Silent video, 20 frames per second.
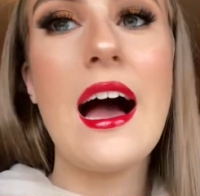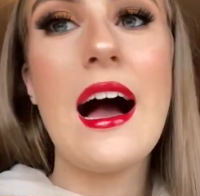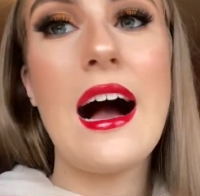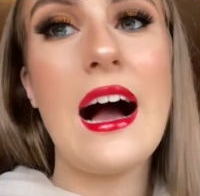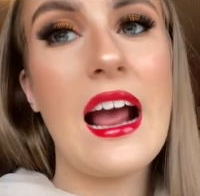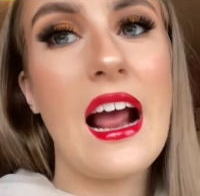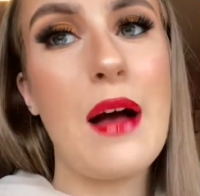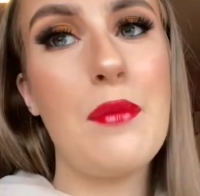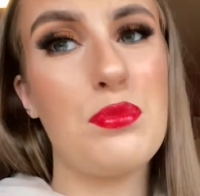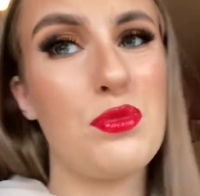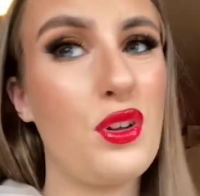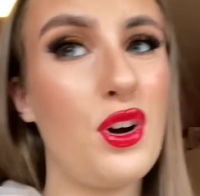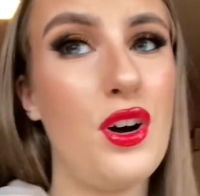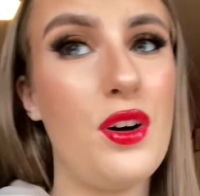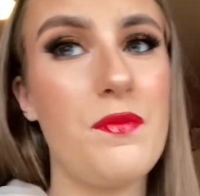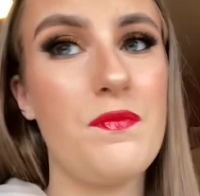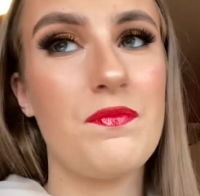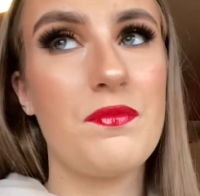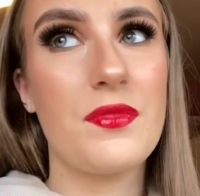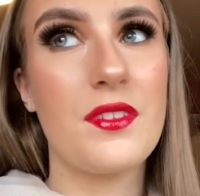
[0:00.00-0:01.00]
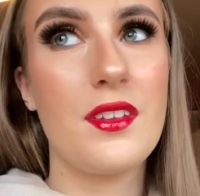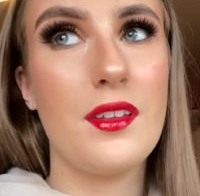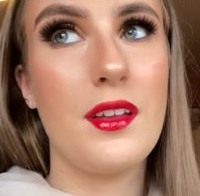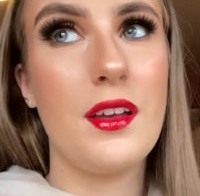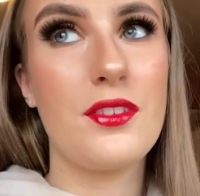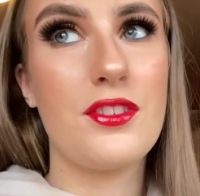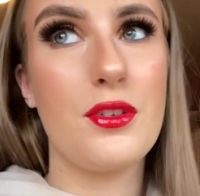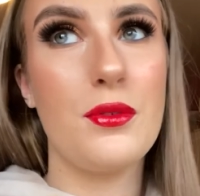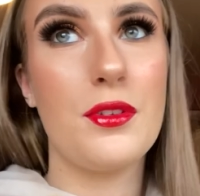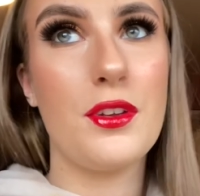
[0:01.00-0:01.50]
I am not
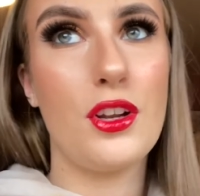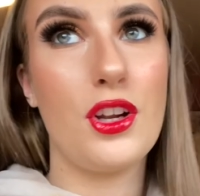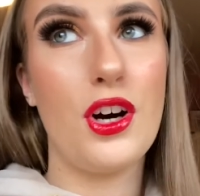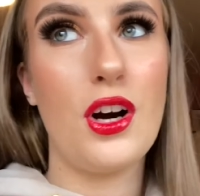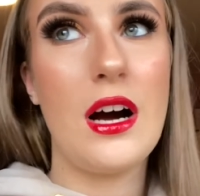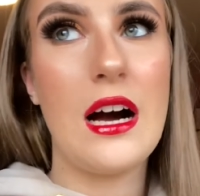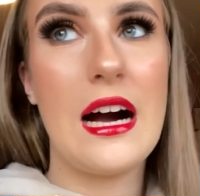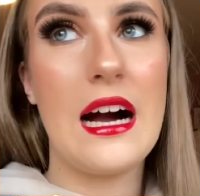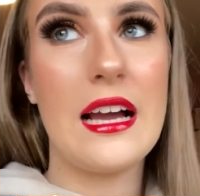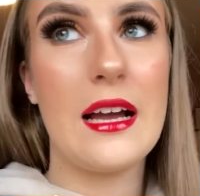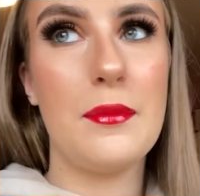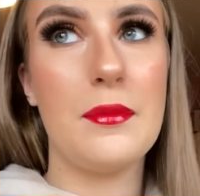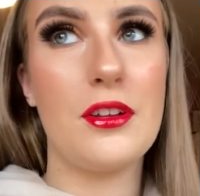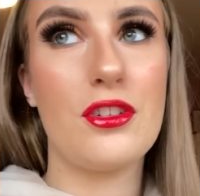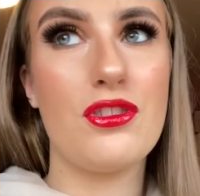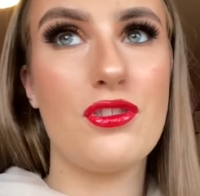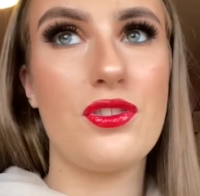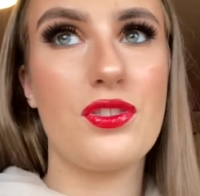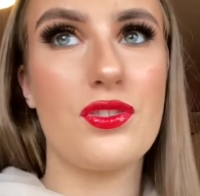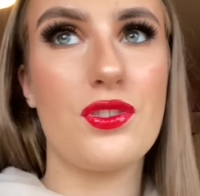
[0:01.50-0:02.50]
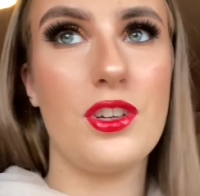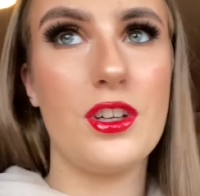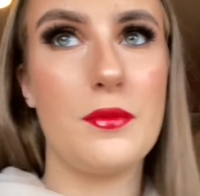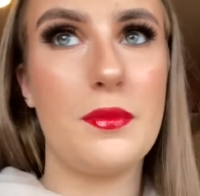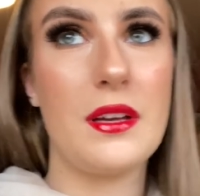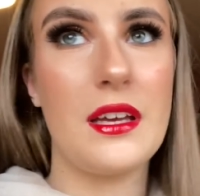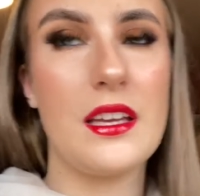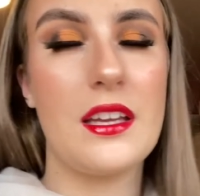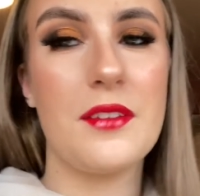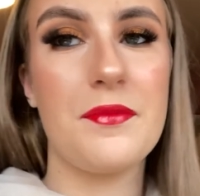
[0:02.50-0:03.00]
doing a lot. I am literally just going to
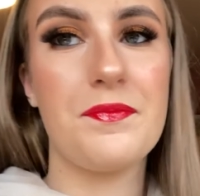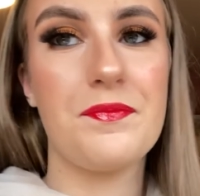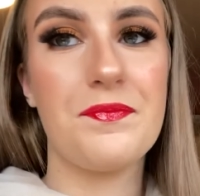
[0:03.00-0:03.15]
be